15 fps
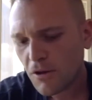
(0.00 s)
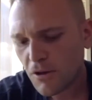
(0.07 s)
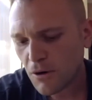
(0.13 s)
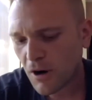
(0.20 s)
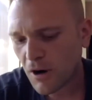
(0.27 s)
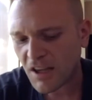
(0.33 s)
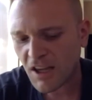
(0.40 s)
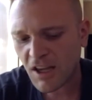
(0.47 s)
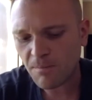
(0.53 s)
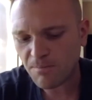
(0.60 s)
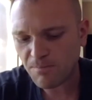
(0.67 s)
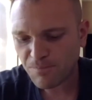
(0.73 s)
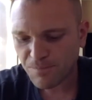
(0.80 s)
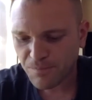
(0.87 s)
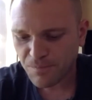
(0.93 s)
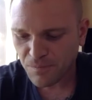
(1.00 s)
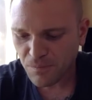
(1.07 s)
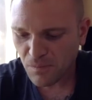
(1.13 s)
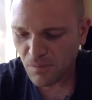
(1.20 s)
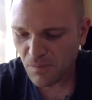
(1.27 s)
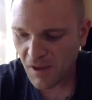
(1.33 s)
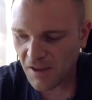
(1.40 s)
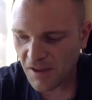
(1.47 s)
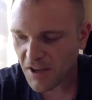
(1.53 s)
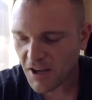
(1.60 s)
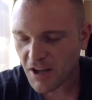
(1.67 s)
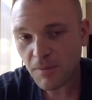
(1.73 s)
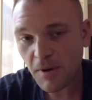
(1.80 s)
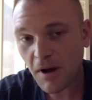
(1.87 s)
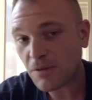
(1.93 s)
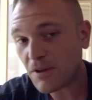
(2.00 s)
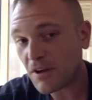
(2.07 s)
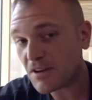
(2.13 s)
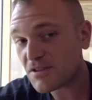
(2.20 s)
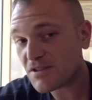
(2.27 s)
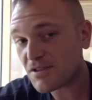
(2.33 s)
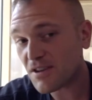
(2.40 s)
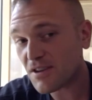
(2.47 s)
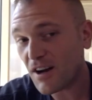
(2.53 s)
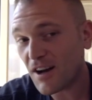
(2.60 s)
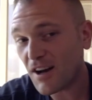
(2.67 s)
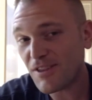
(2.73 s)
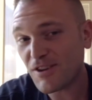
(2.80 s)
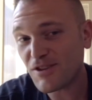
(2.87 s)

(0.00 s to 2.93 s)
You know, I keep thinking about this, uh,